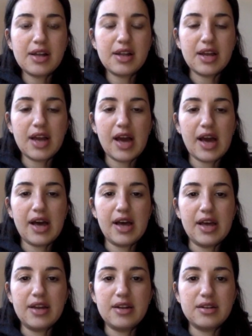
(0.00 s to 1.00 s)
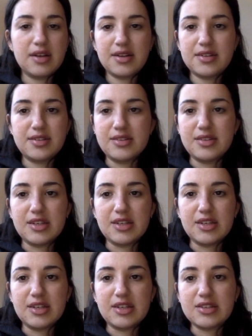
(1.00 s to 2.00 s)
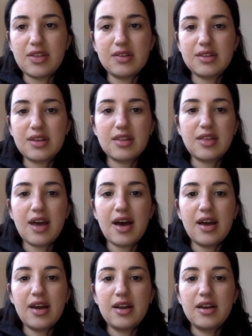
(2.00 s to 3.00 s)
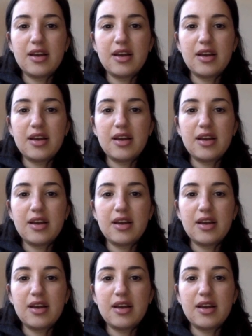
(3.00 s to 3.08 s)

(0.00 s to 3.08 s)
like add nuts and seeds to things like that.